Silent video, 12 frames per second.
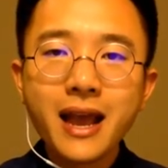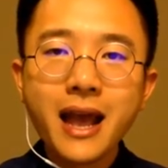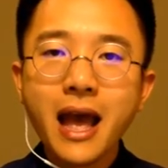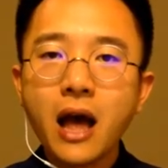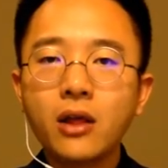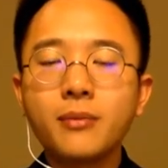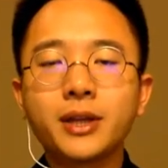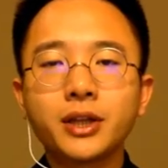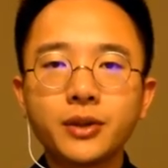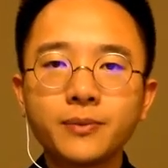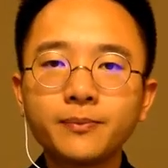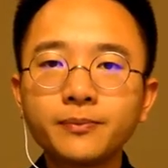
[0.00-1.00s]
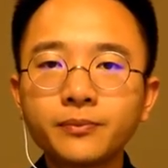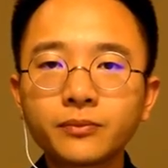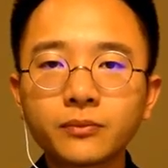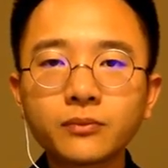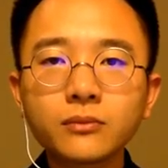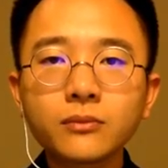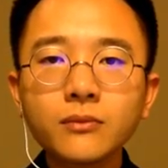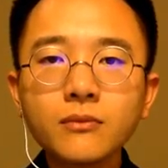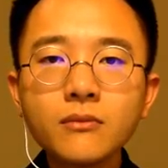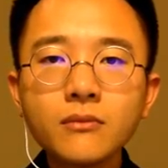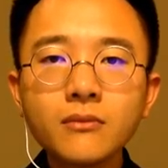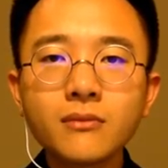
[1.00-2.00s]
elements,
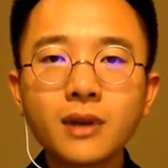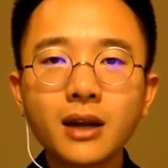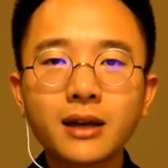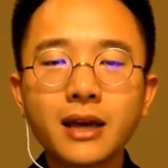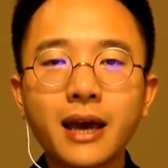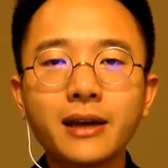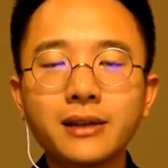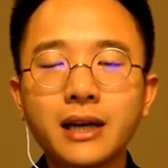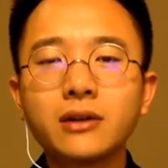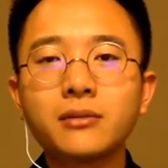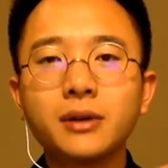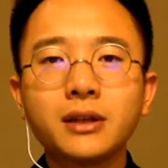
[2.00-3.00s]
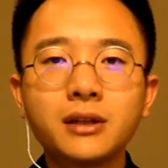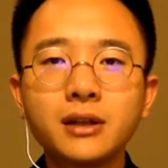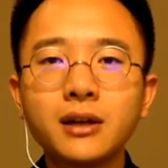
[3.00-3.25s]
Kate element